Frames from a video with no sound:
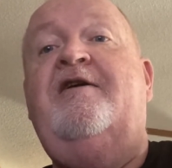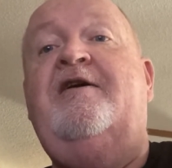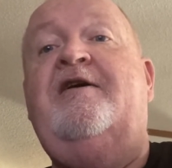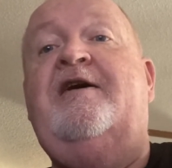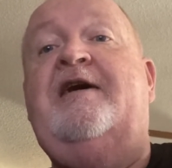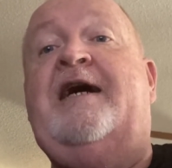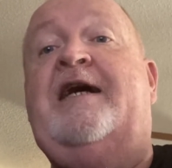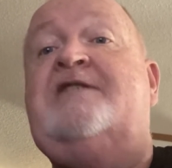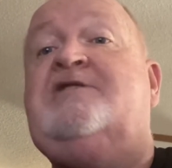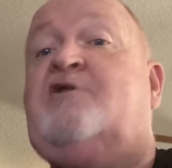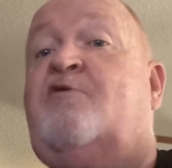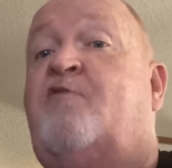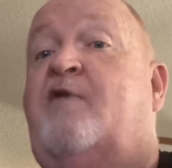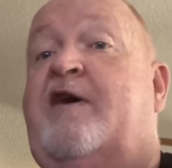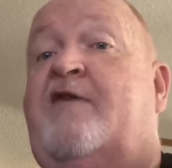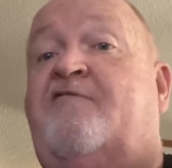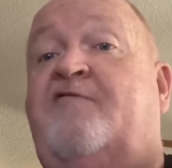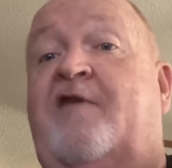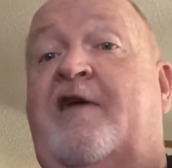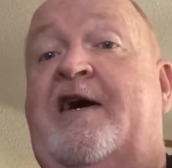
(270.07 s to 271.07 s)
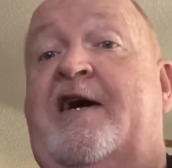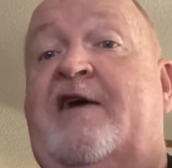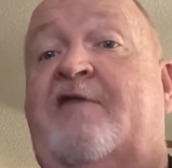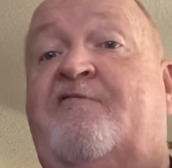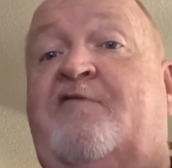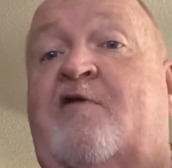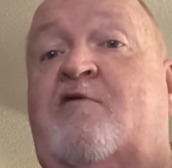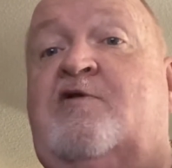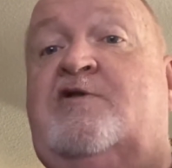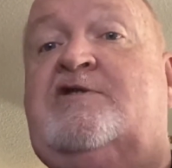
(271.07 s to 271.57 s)
that's a red flag,
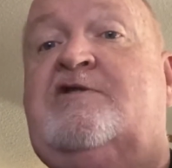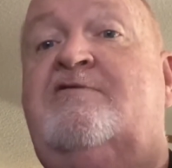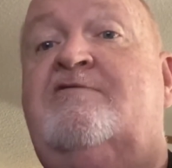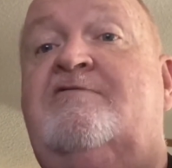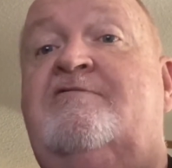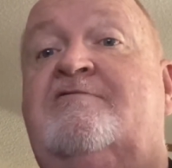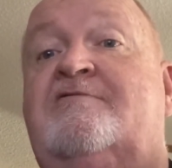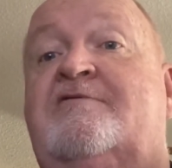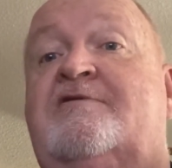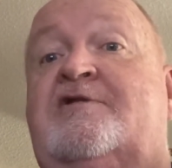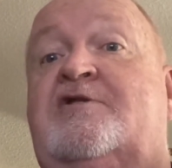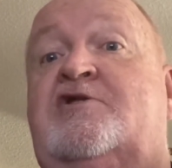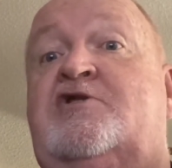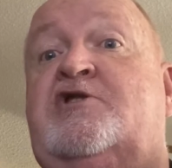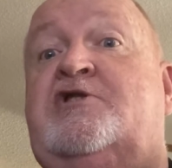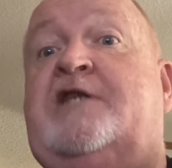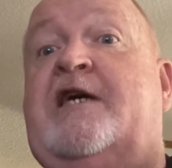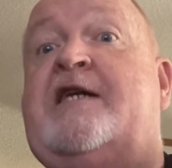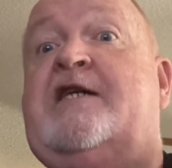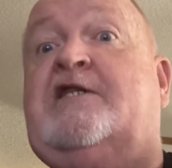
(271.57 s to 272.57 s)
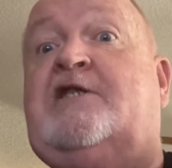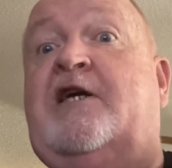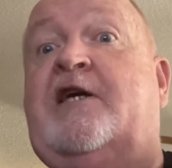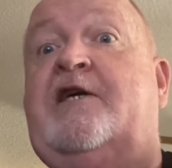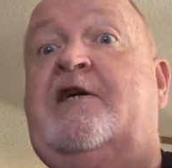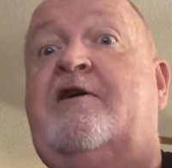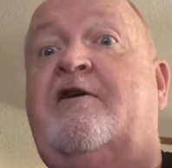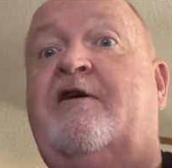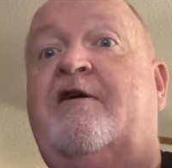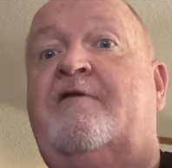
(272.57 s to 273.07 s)
folks. Stay
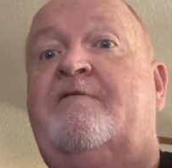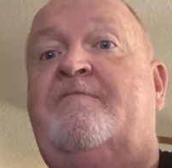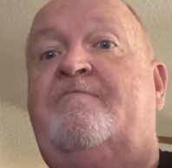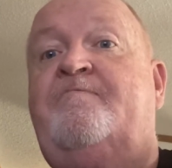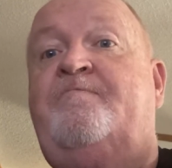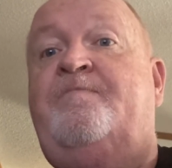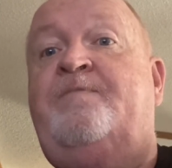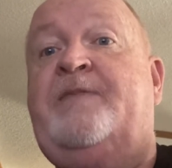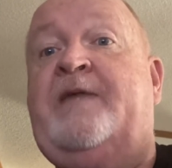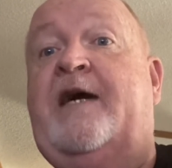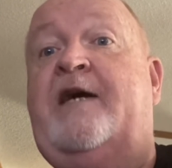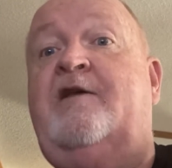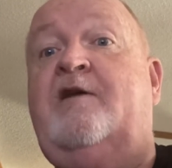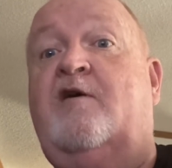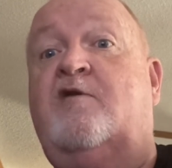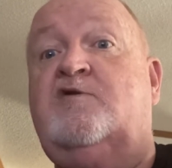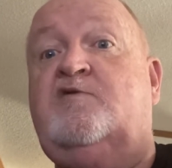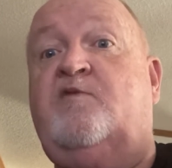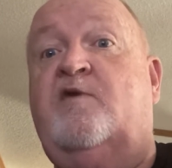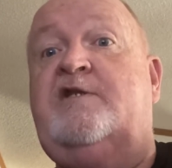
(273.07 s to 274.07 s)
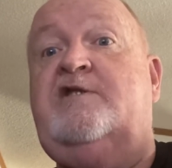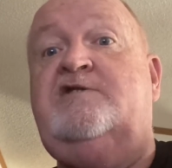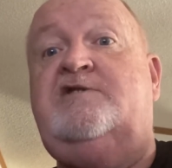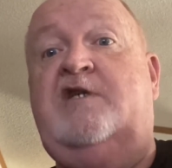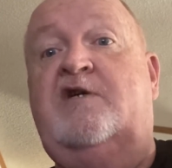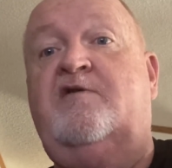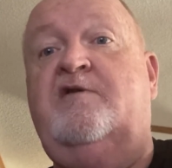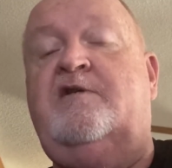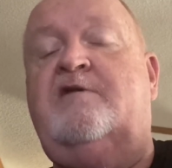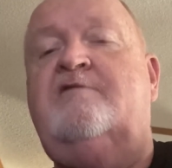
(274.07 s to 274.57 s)
clear. He knows what he's
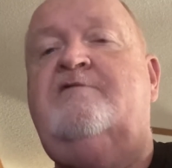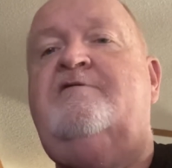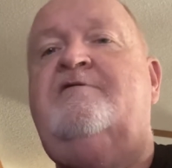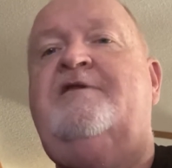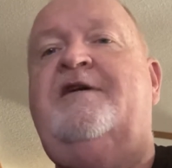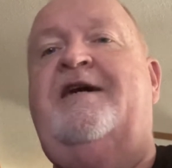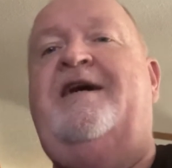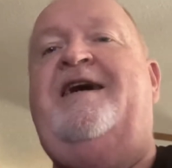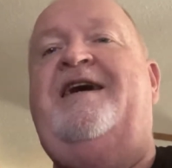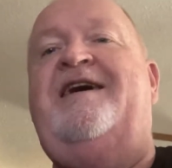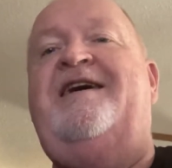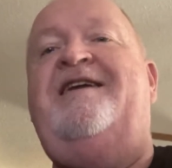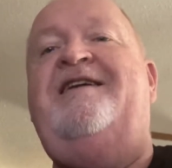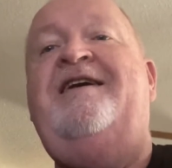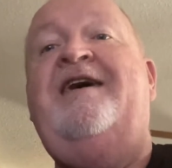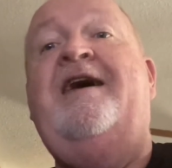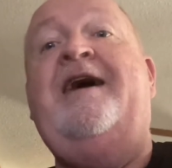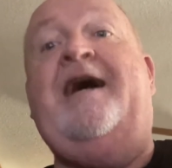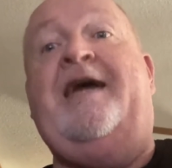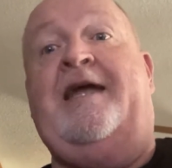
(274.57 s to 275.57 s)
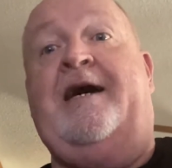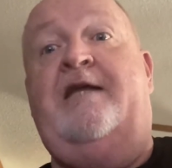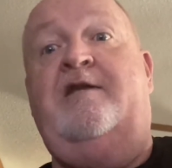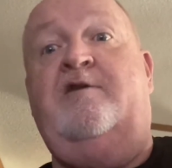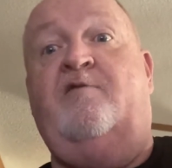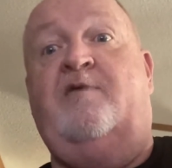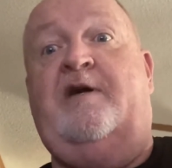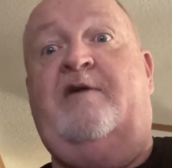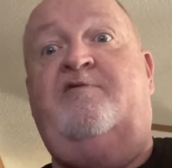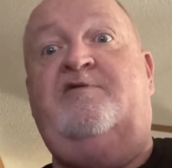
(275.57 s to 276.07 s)
doing. And I
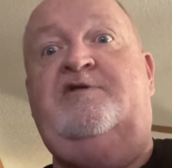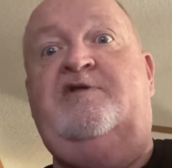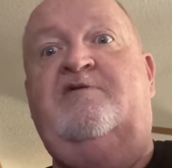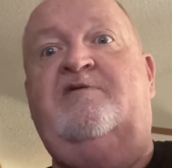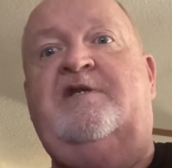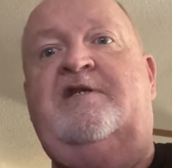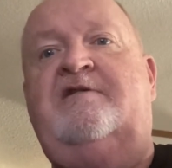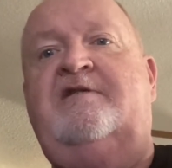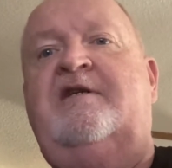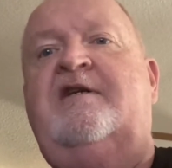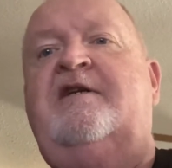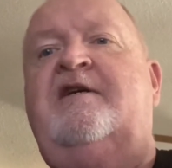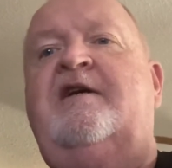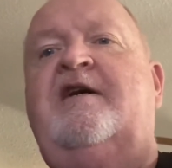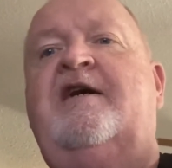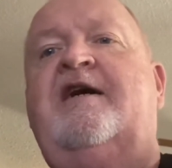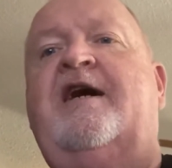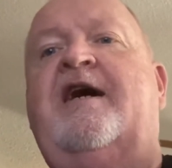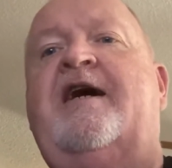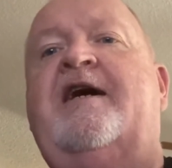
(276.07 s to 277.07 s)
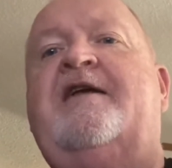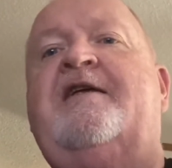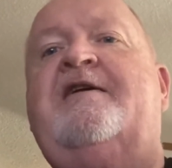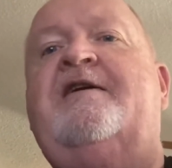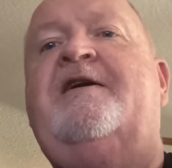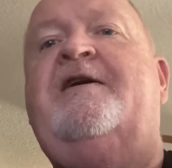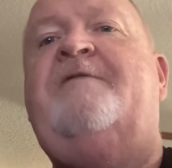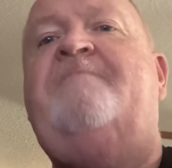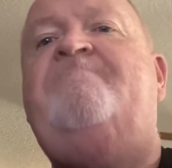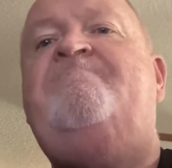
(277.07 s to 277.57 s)
knew what I was doing. And
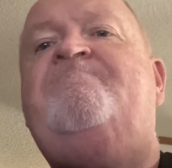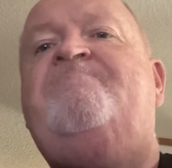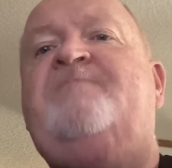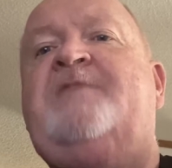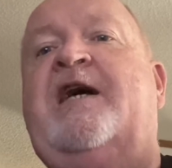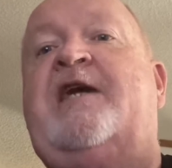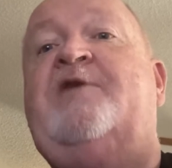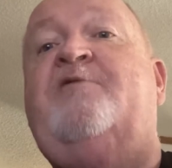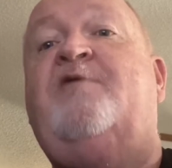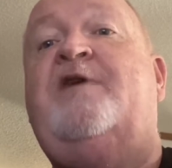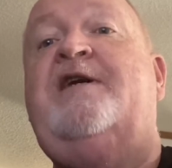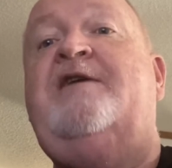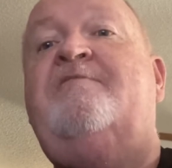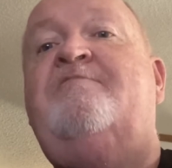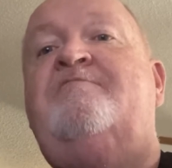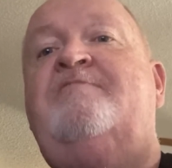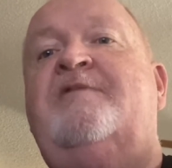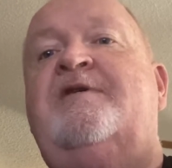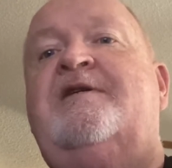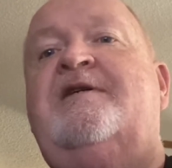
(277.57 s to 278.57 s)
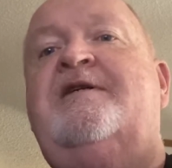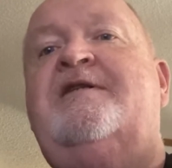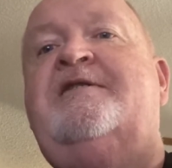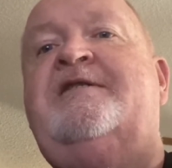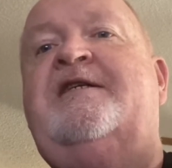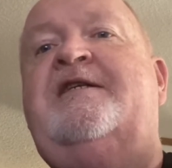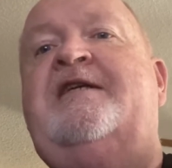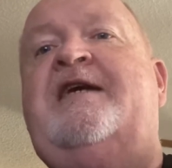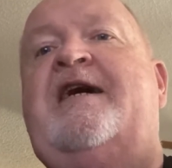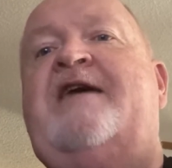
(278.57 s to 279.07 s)
anyway,
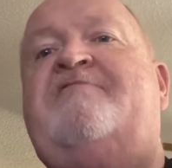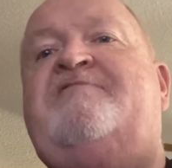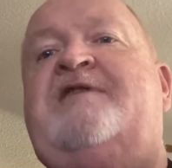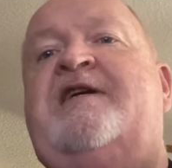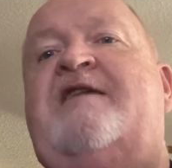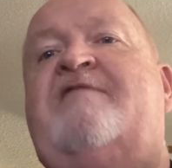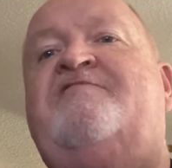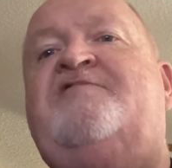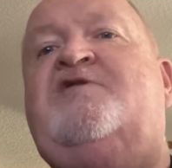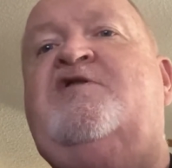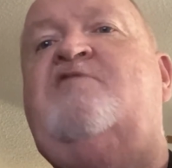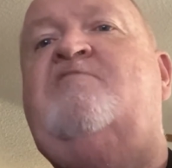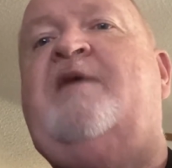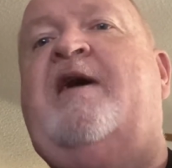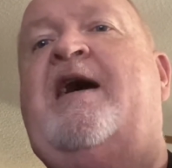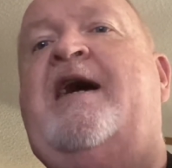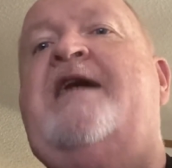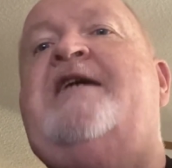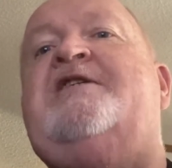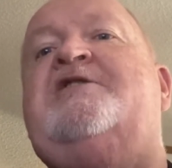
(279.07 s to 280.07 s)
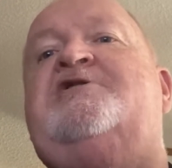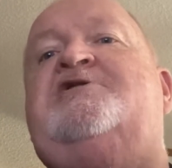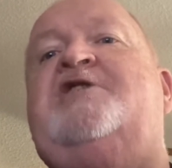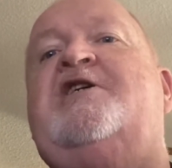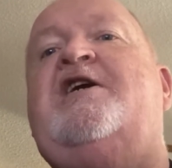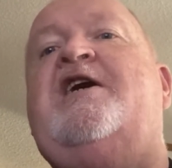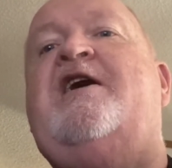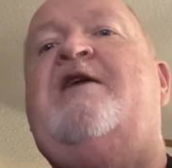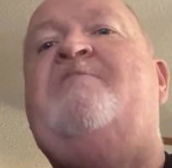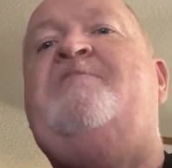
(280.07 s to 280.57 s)
didn't have to have I had a
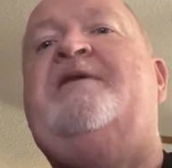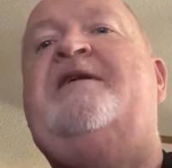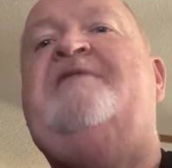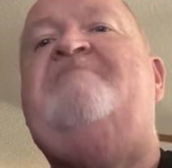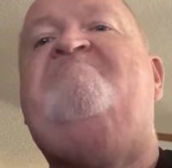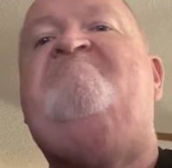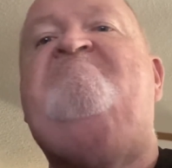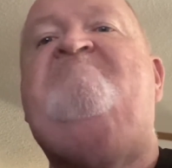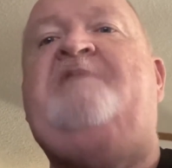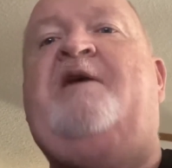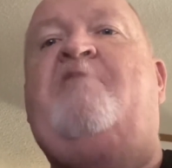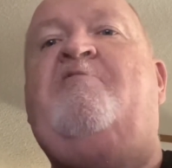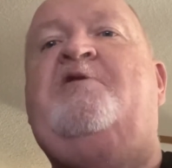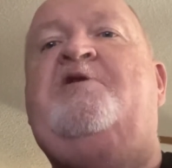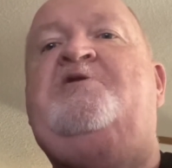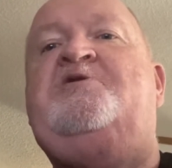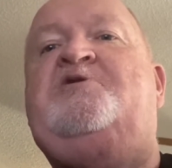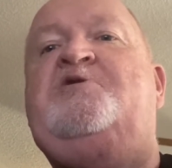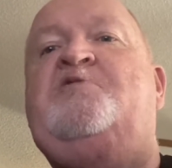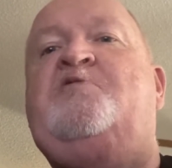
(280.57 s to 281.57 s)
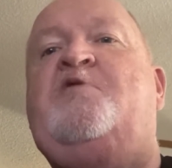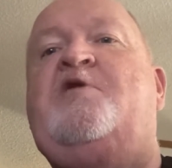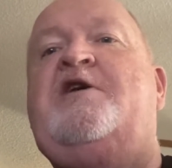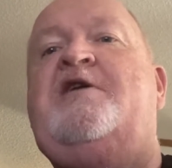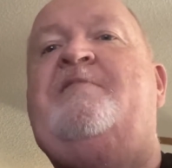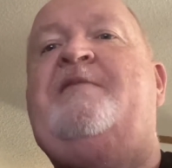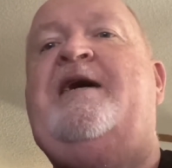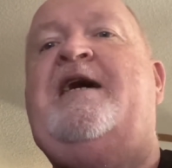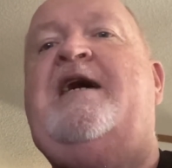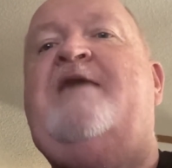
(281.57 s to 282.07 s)
job, but I wasn't too worried
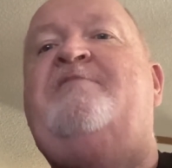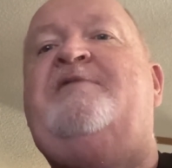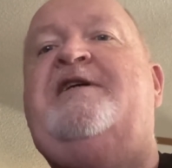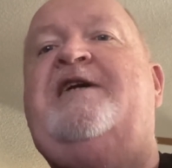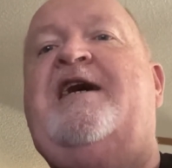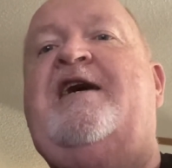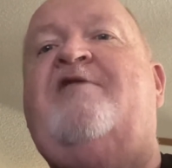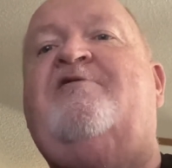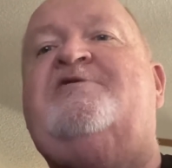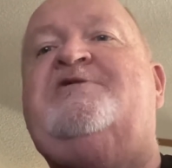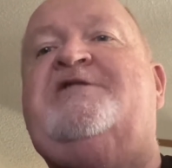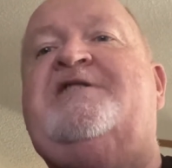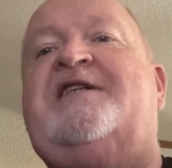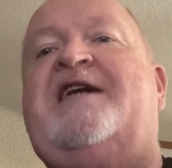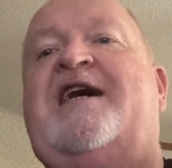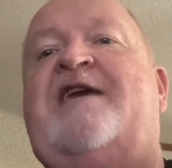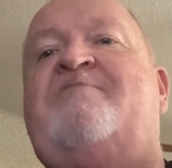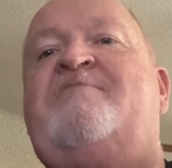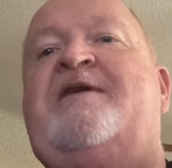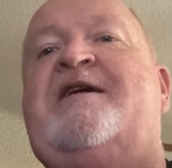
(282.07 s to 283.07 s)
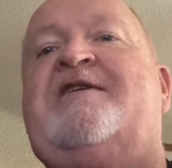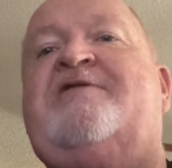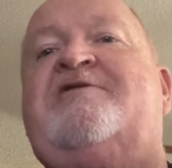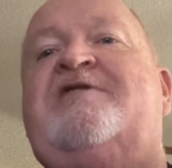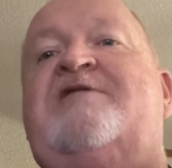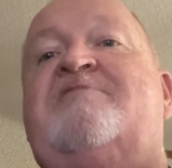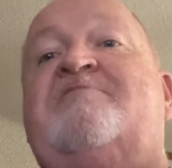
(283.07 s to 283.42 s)
about how many hours I got back then,